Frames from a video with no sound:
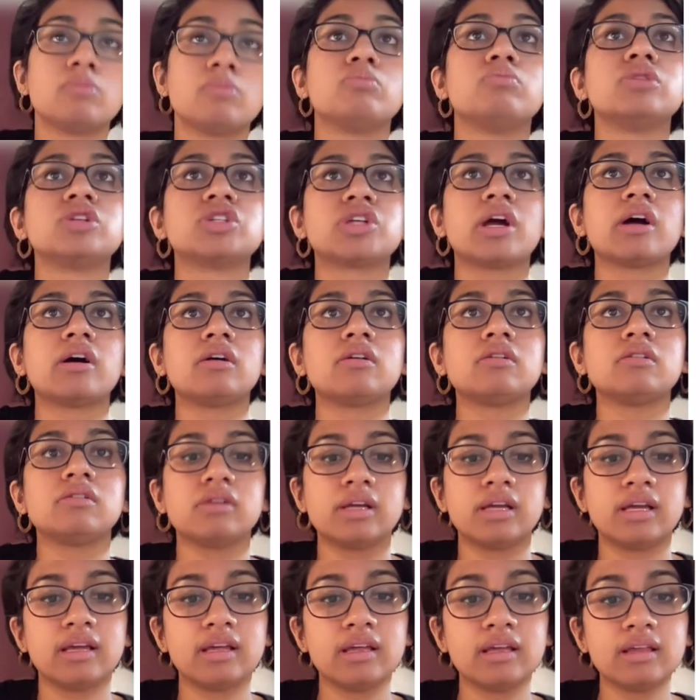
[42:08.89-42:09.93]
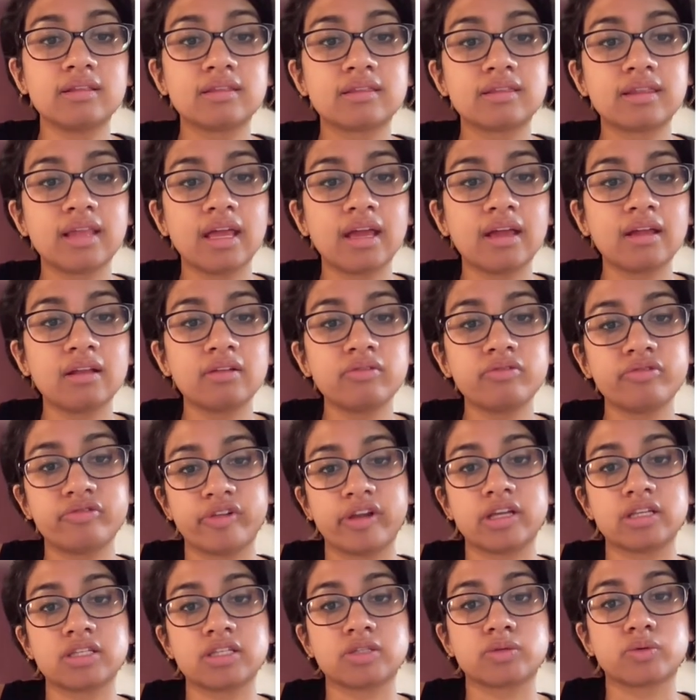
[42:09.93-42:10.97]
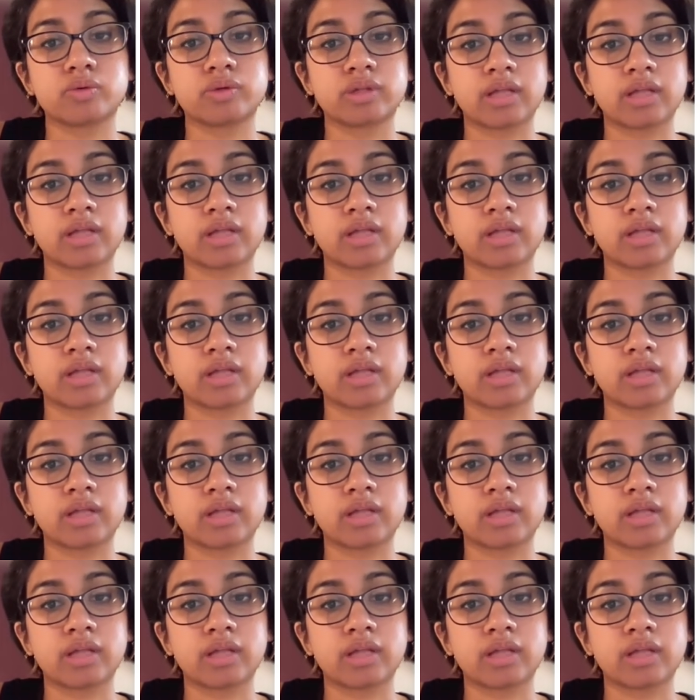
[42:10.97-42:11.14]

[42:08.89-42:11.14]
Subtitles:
Michelle is then faced with